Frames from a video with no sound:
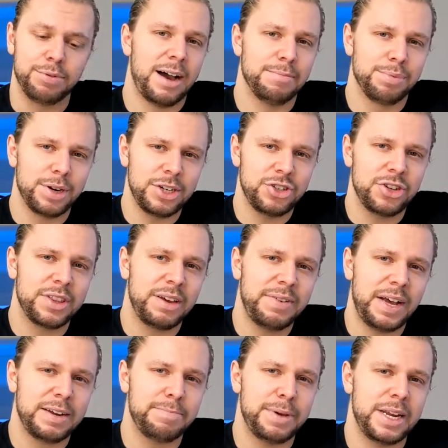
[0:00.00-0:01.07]
I'm pretty sure they've
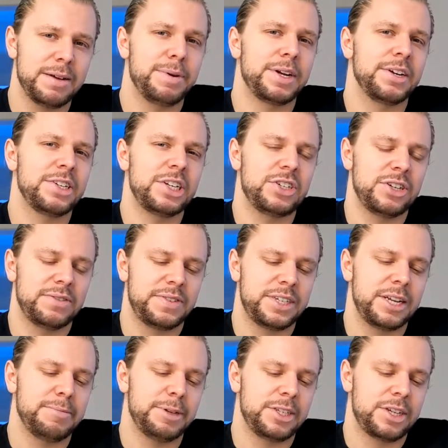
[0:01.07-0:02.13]
had a peanut butter edition of
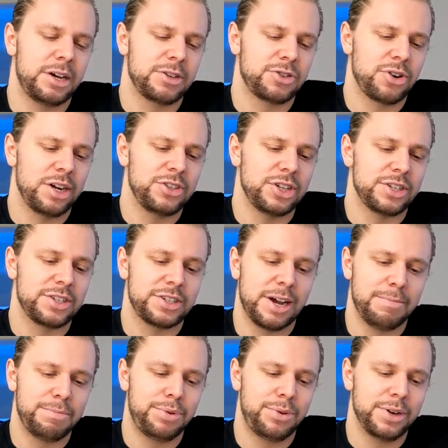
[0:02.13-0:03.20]
Cinnamon Toast Crunch at
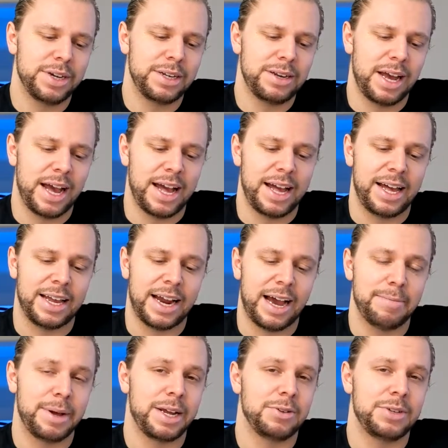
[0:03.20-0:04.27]
some point, and I
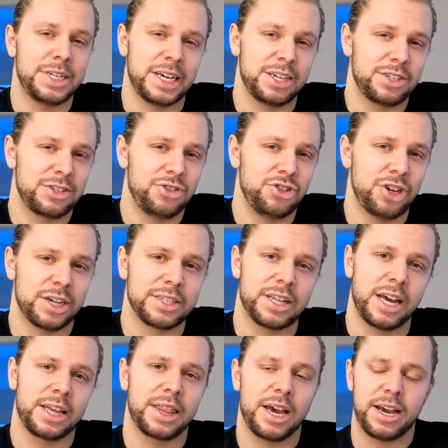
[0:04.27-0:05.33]
bet it would taste just
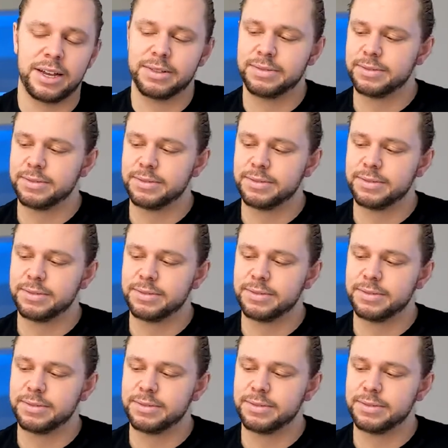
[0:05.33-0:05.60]
like that.